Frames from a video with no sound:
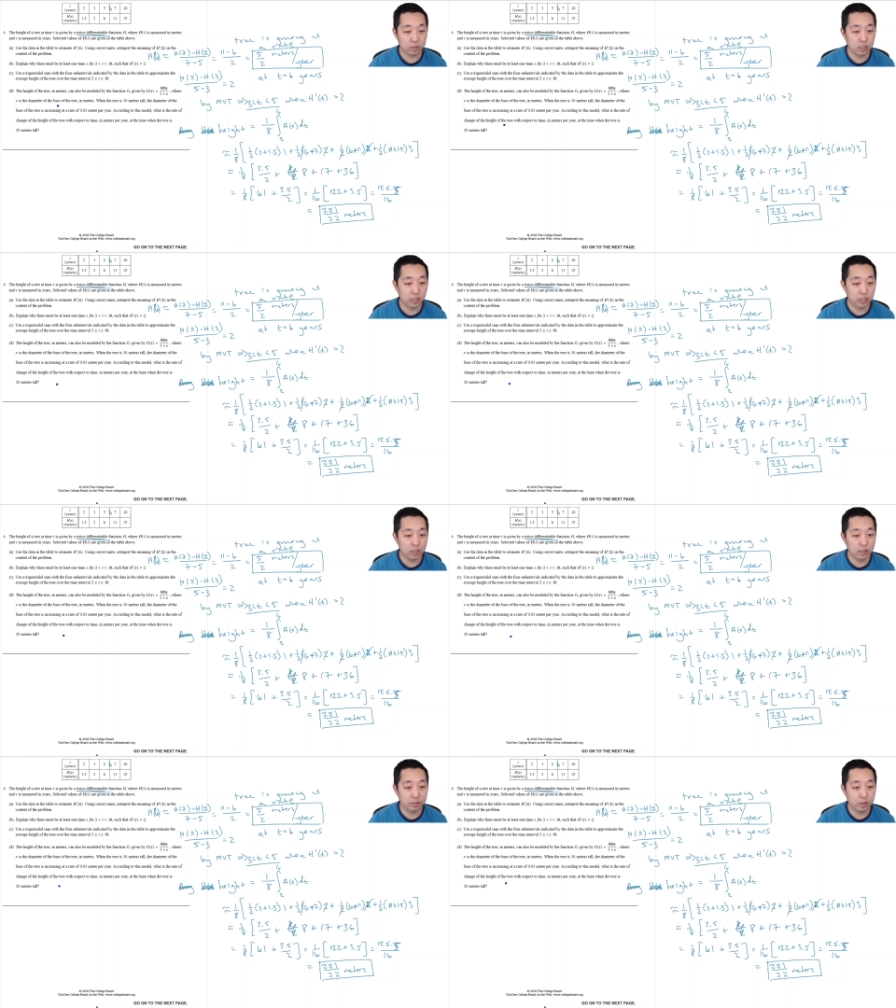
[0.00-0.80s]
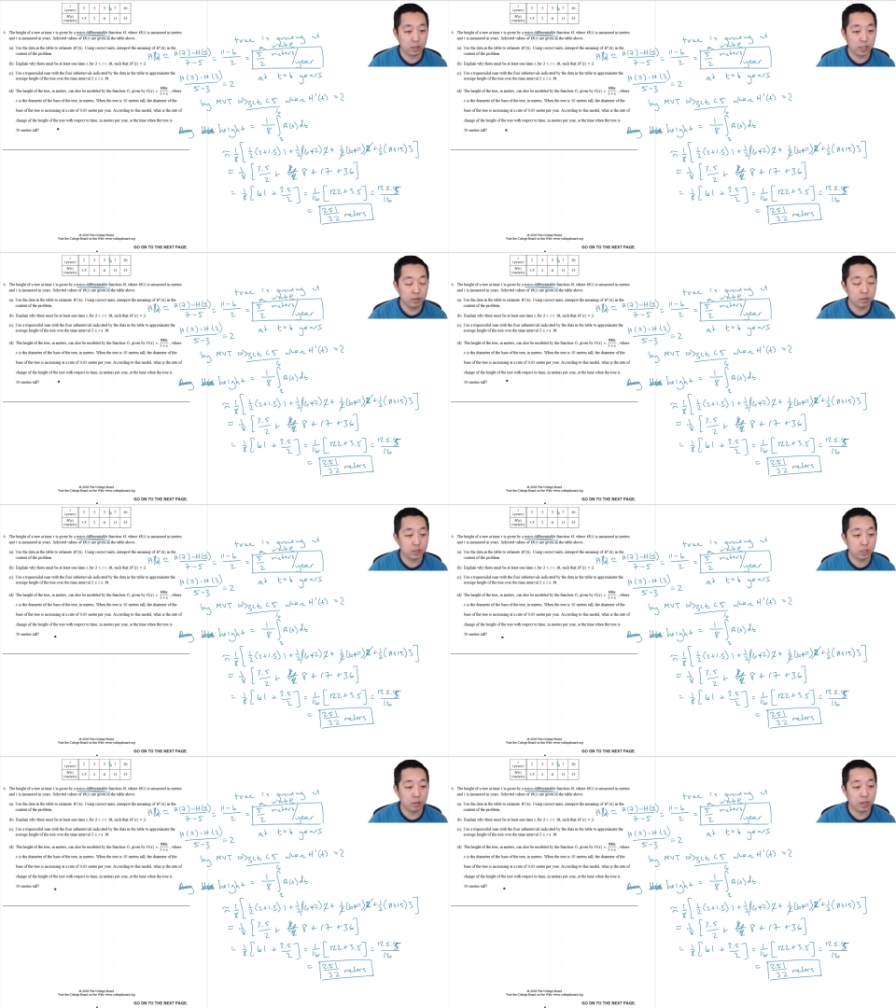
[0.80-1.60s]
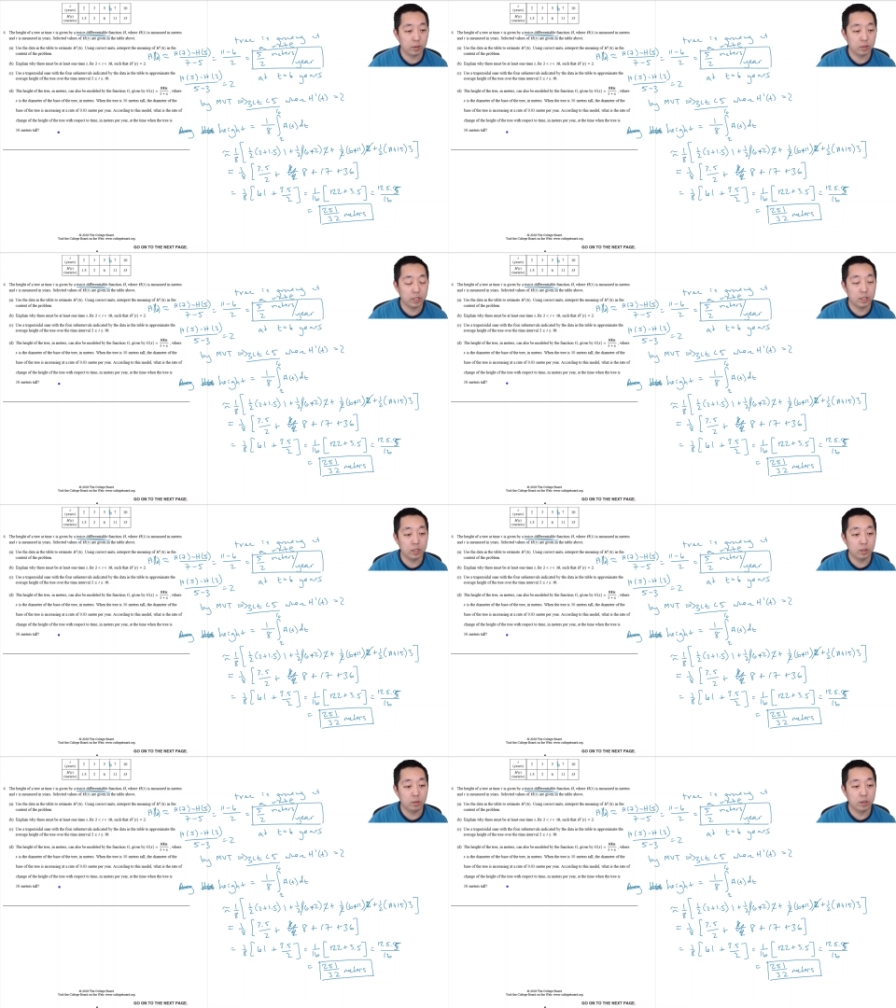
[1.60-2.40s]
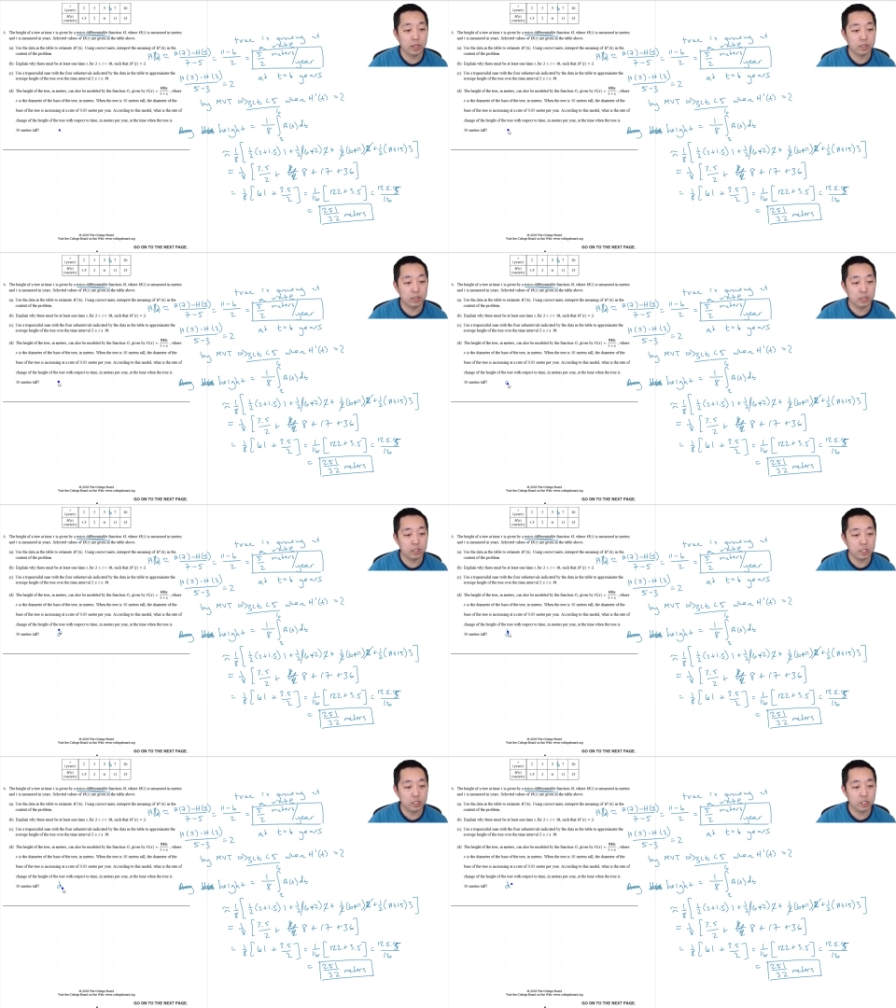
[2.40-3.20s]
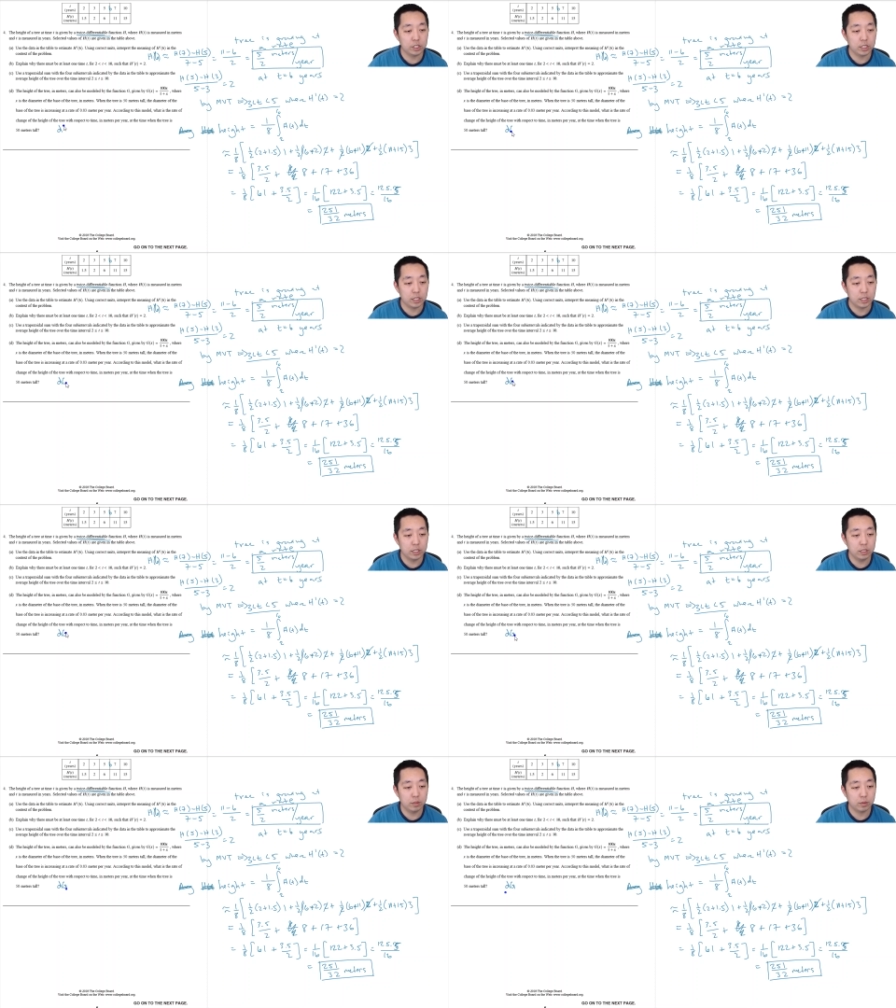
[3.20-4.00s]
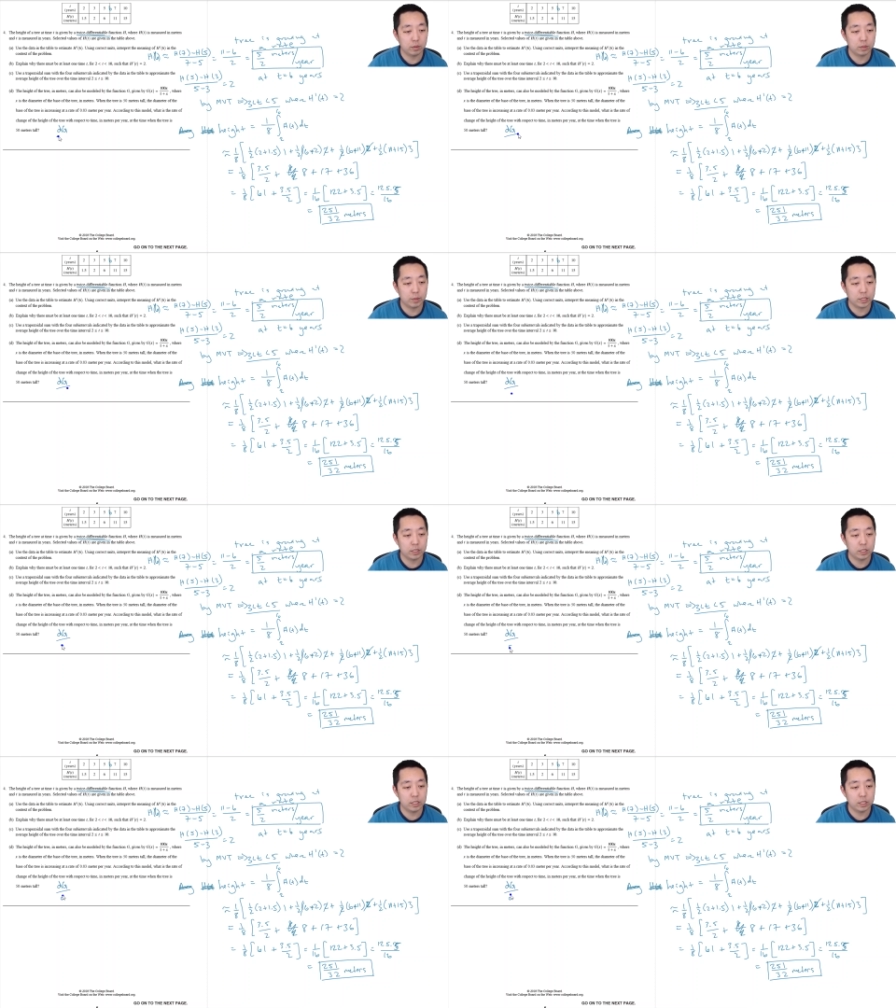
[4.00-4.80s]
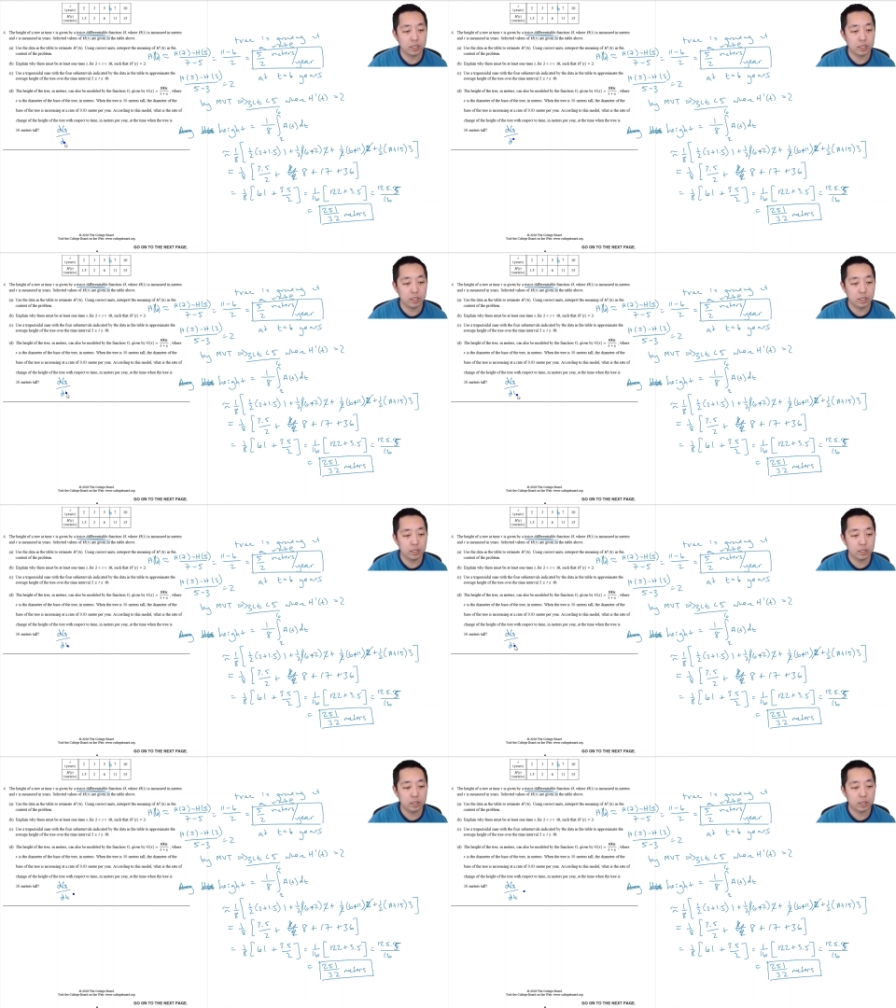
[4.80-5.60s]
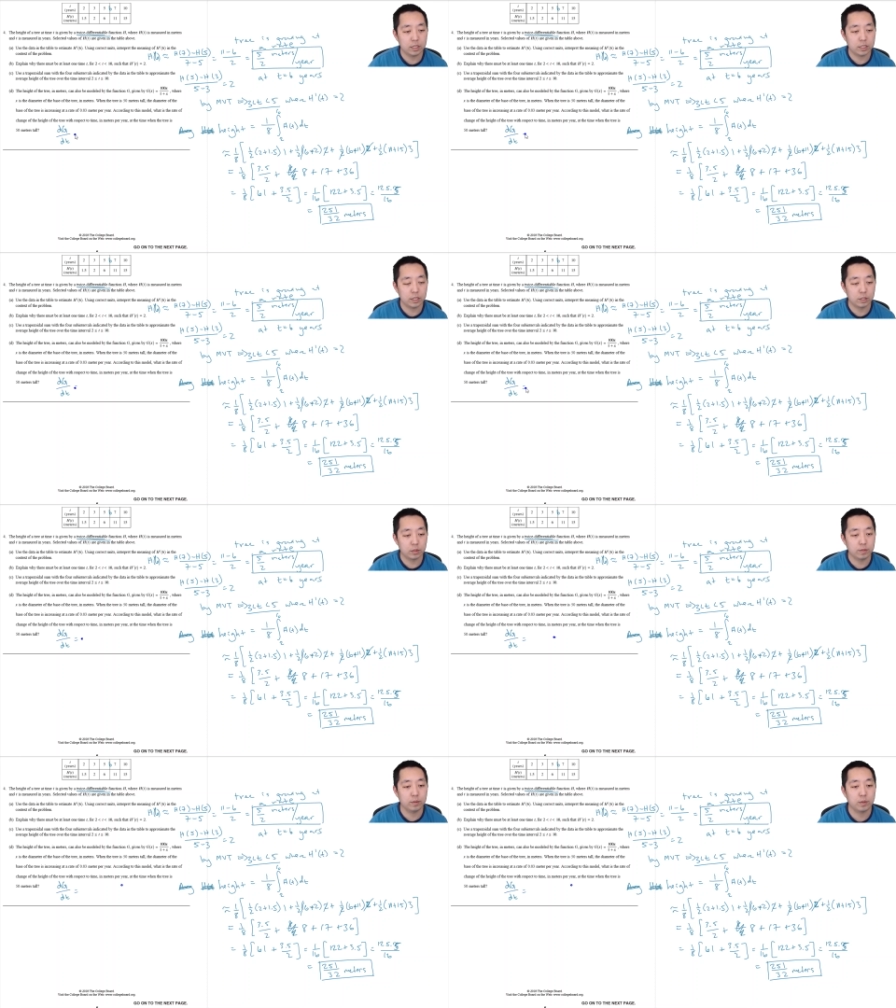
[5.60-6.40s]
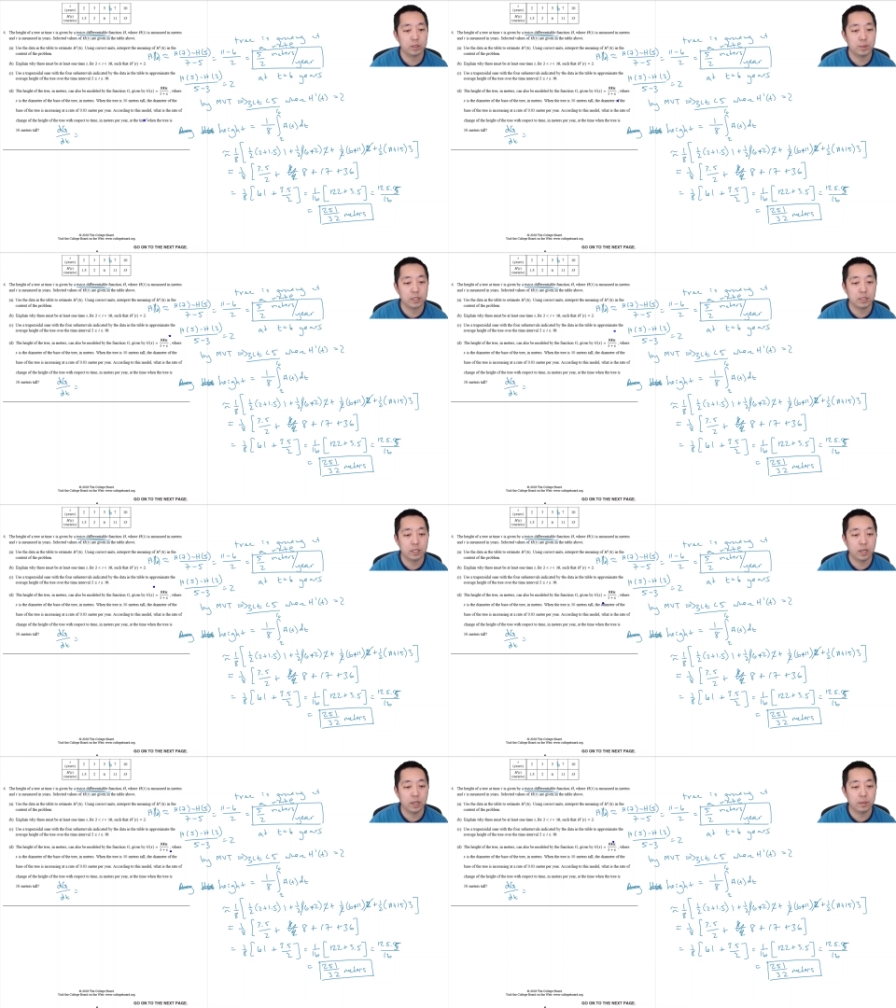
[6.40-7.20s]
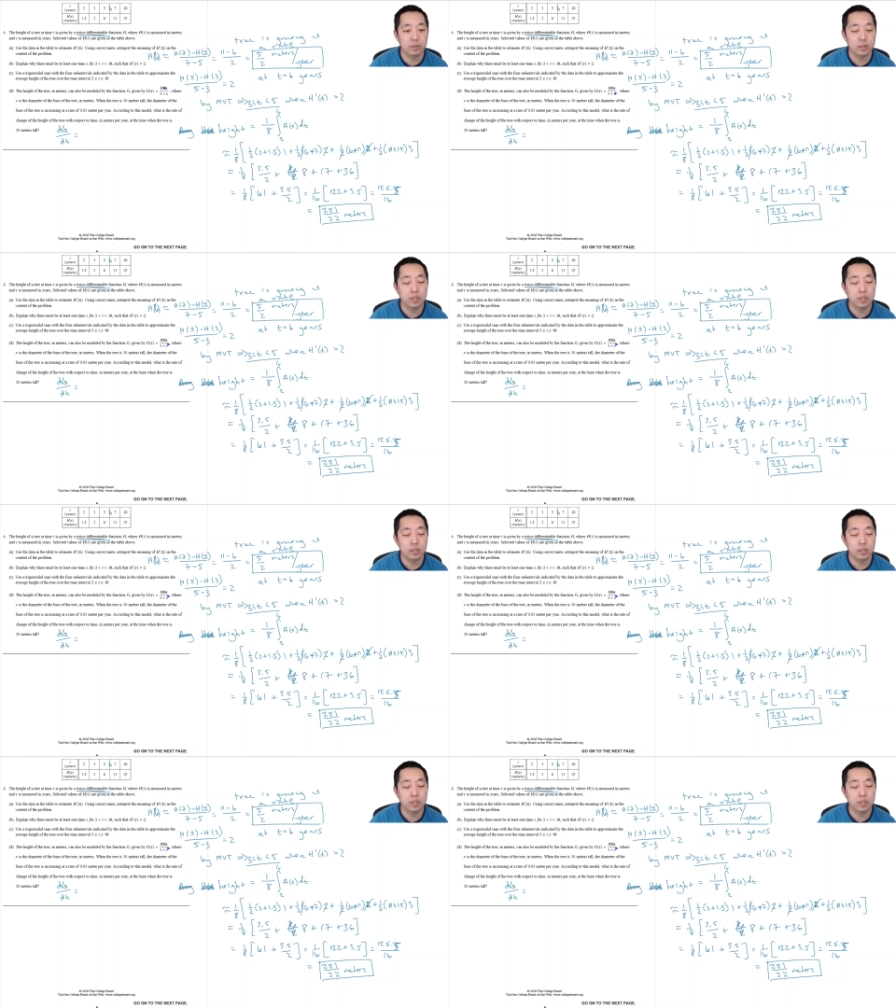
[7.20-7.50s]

Um, okay, so I want to know what dg with respect to dt. I take the derivative with respect to time.